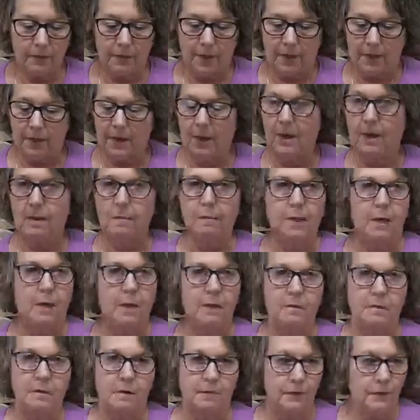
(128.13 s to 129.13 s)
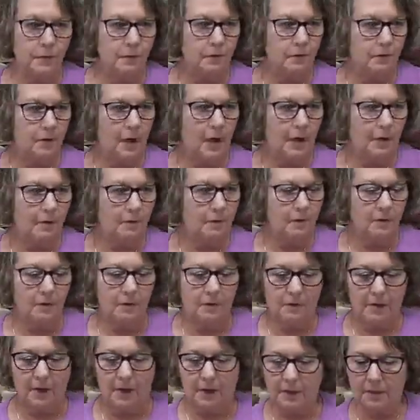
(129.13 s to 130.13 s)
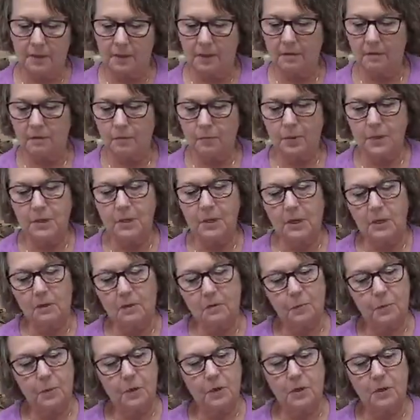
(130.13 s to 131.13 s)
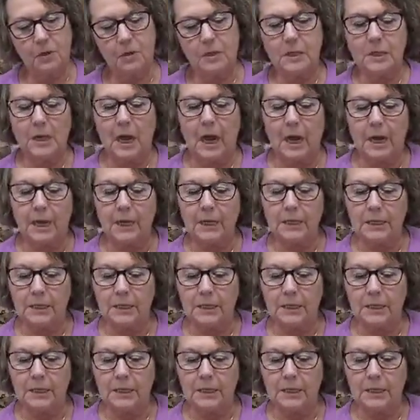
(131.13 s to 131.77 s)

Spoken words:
They come in different sizes. Like this one is pretty good size.